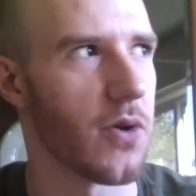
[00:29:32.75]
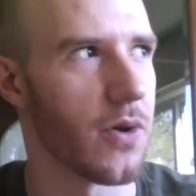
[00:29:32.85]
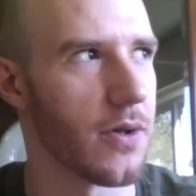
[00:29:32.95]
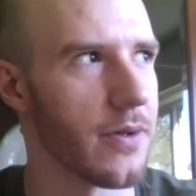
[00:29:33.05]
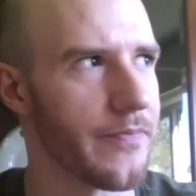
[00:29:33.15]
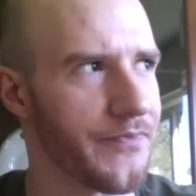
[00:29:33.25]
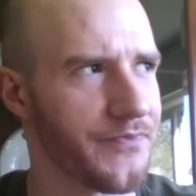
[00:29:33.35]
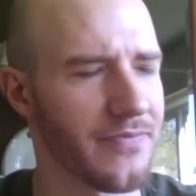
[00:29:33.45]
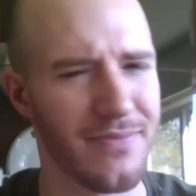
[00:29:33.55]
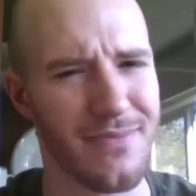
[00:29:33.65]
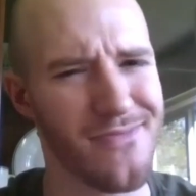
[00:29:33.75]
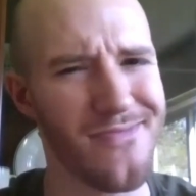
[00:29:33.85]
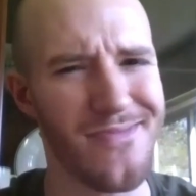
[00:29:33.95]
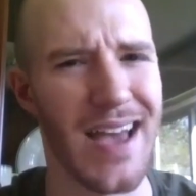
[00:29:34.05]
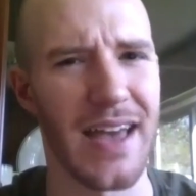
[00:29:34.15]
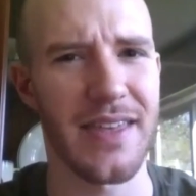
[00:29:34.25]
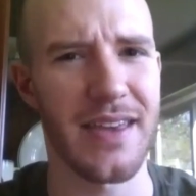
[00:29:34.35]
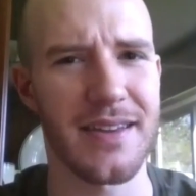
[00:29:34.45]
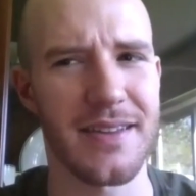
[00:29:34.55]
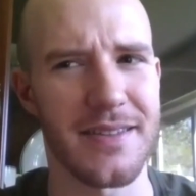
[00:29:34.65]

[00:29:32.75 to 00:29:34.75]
whole, I think,